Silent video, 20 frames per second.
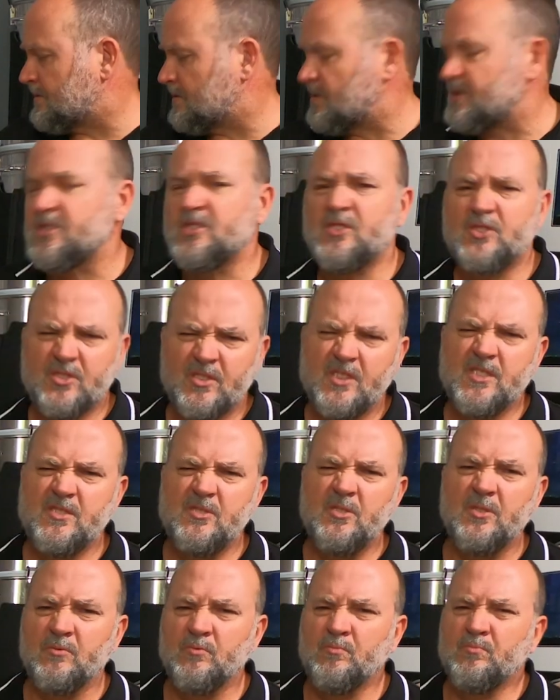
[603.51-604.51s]
It's
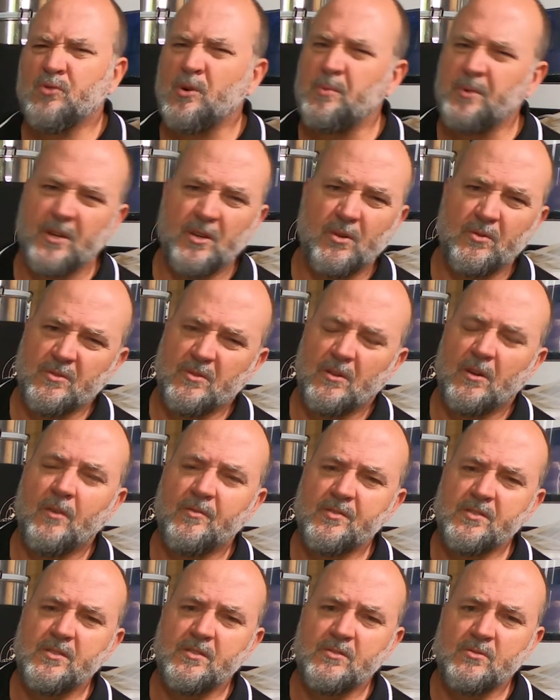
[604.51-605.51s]
not a proper Kolsch.
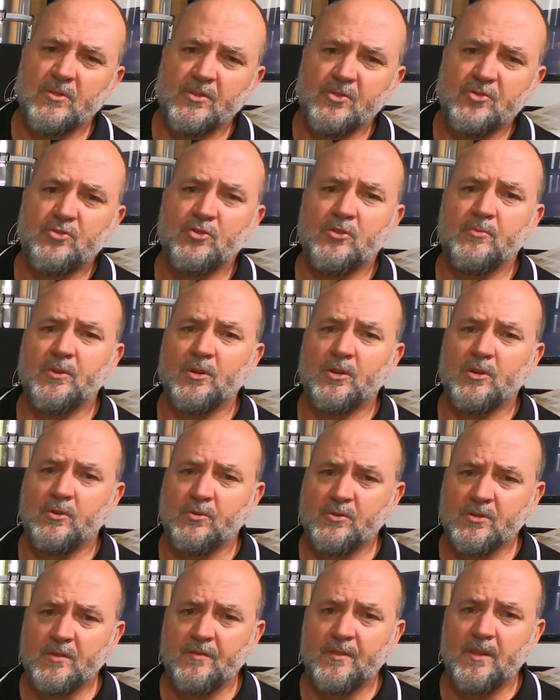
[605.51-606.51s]
Obviously, it's not a German
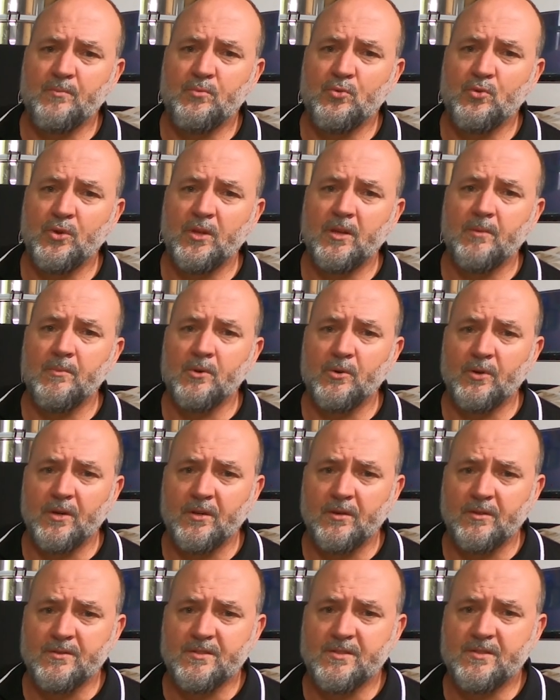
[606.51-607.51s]
Kolsch if they're putting
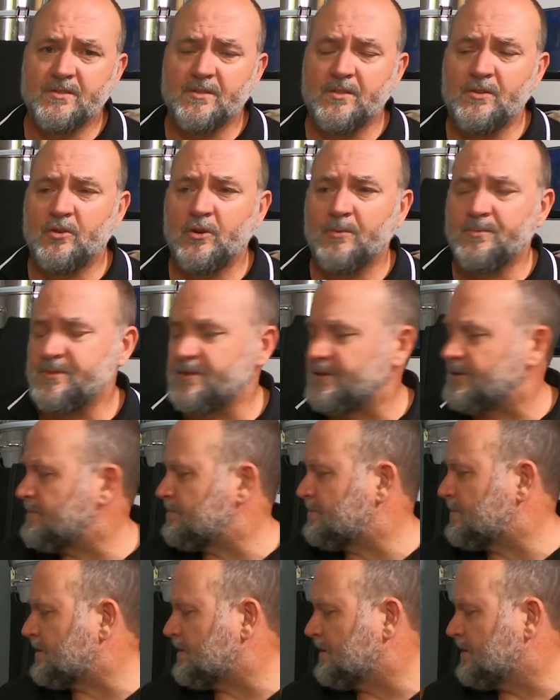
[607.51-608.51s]
American sea hops in it,
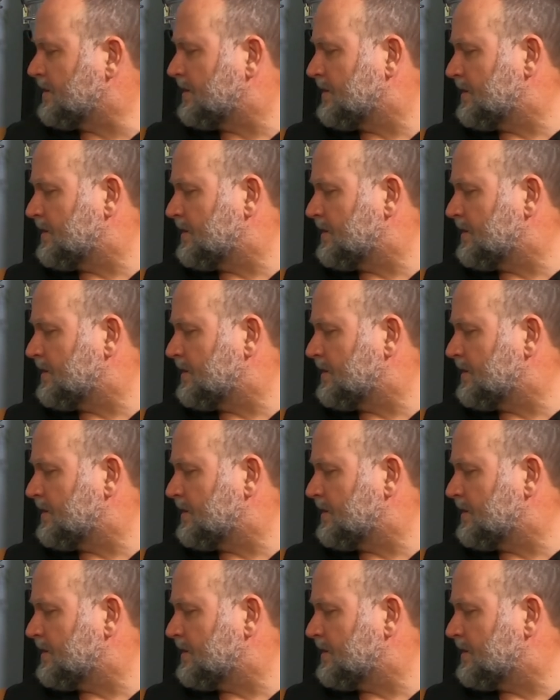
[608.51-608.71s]
but